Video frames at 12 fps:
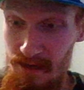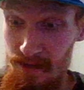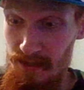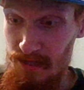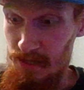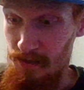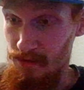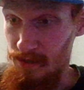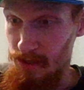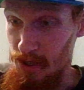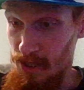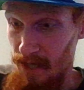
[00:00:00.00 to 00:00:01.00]
Sterling
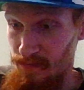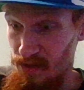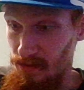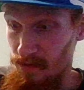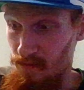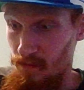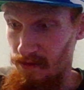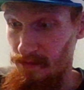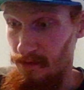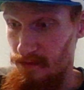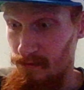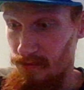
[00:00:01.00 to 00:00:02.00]
Shepard with
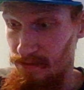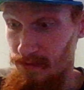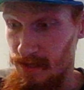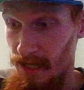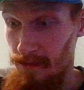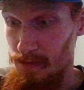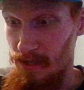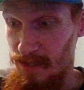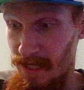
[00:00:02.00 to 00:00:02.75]
3 receptions,